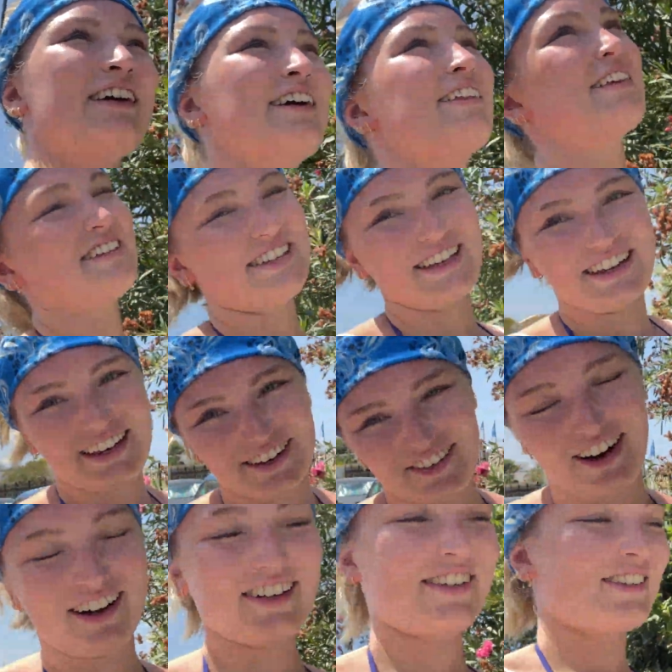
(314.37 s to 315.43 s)
the sea near
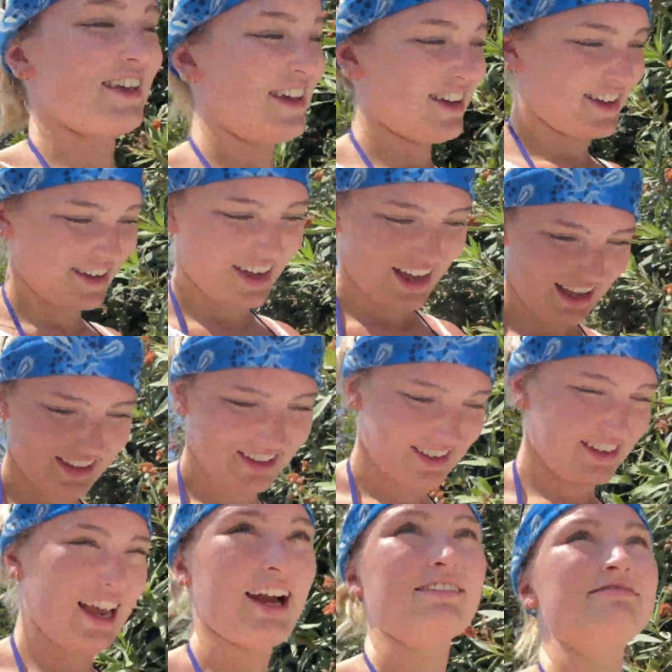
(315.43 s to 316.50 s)
us. And
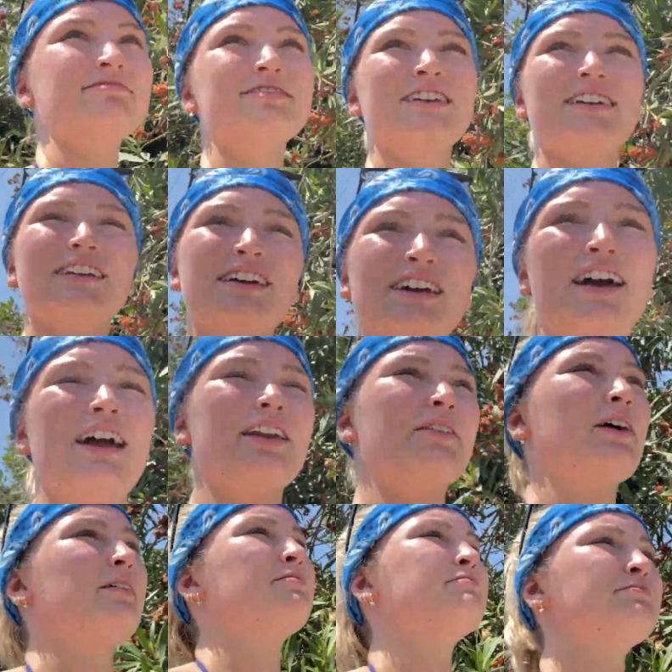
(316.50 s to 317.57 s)
yeah,
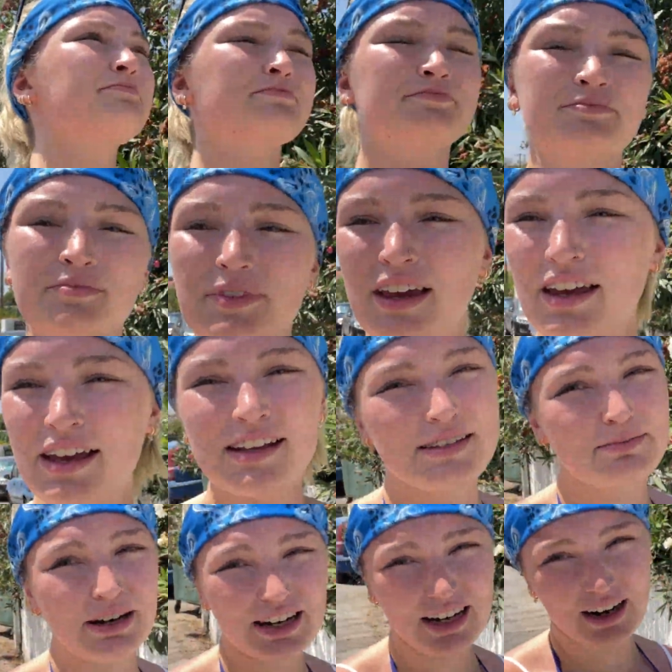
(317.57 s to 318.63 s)
anyway, it's
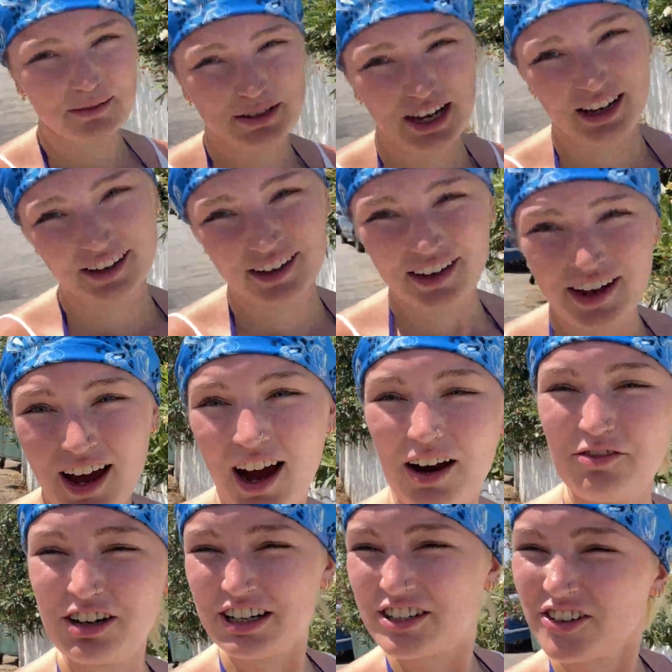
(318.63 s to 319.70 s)
my little update. I'm
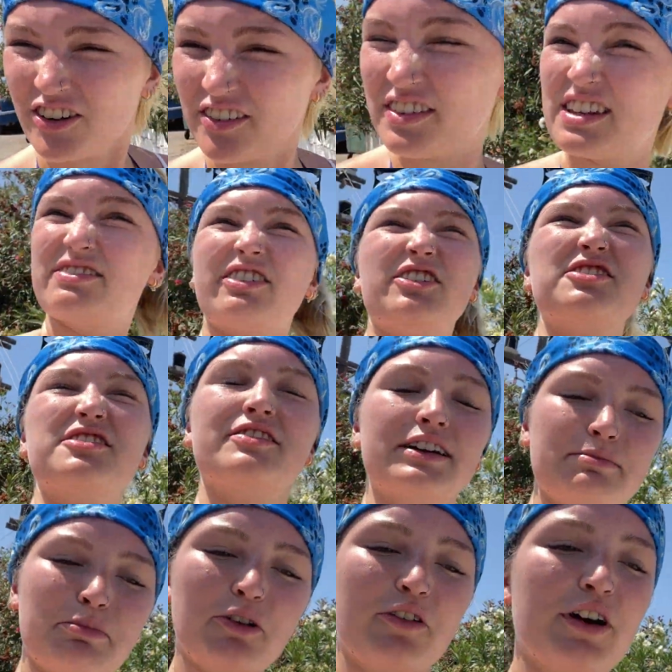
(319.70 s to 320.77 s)
really sorry if these vlogs are really
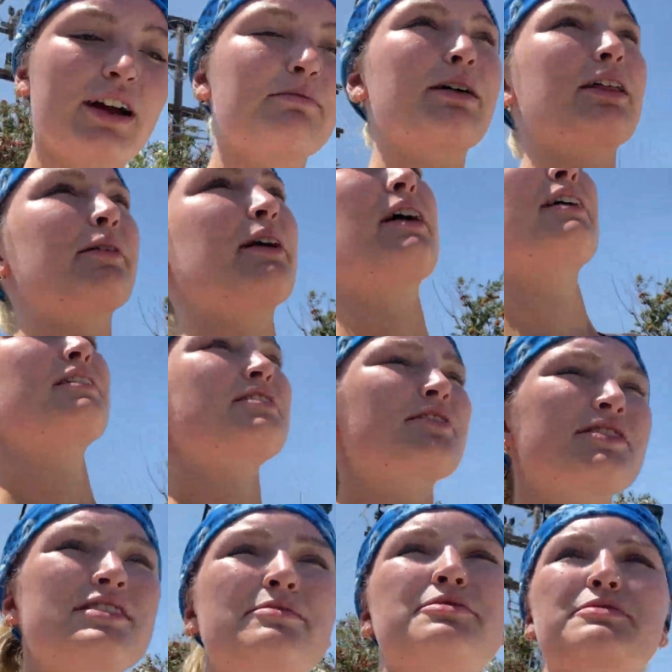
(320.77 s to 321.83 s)
boring, by the way. Don't
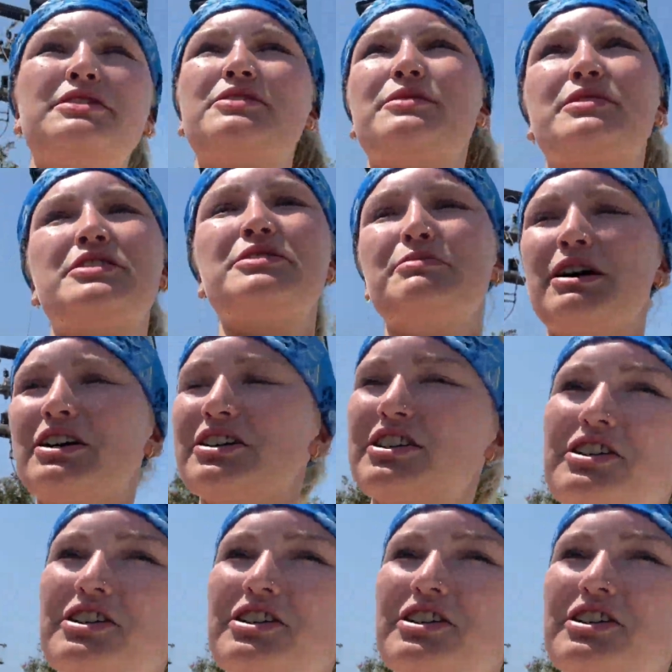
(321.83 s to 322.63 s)
seem to be doing too much,